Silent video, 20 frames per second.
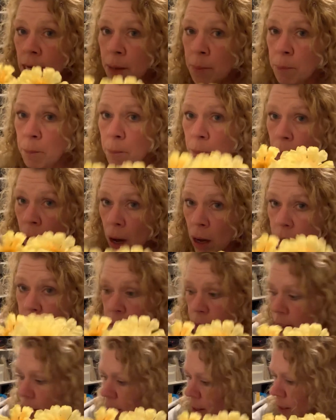I
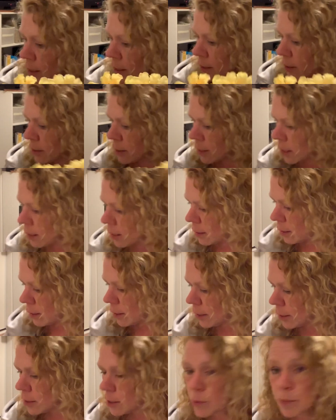bought these
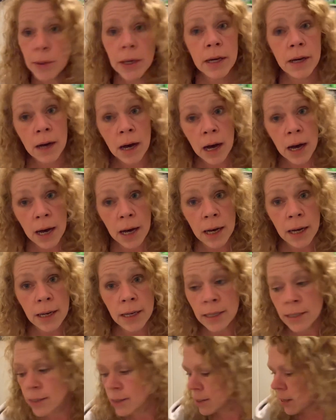is
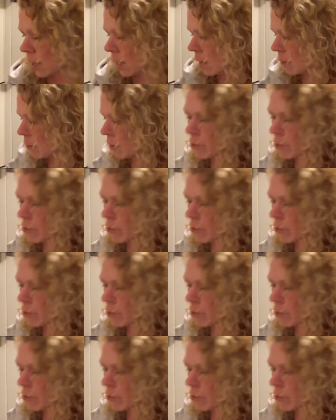because um,